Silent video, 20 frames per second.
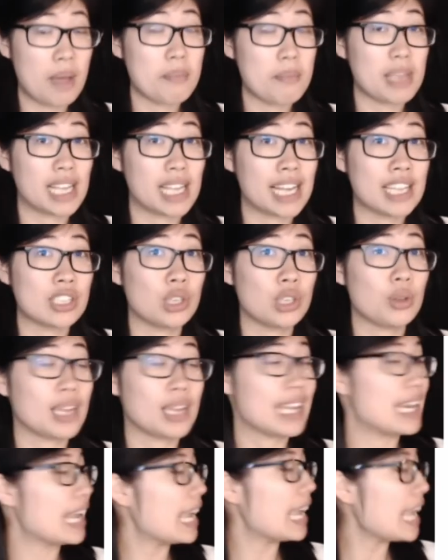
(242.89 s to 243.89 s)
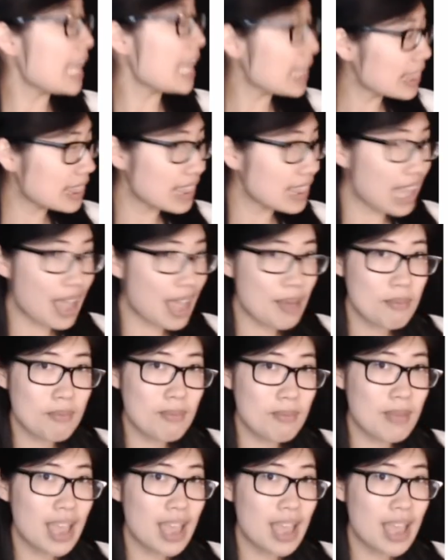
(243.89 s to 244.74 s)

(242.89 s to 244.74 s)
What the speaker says: because you can hit them,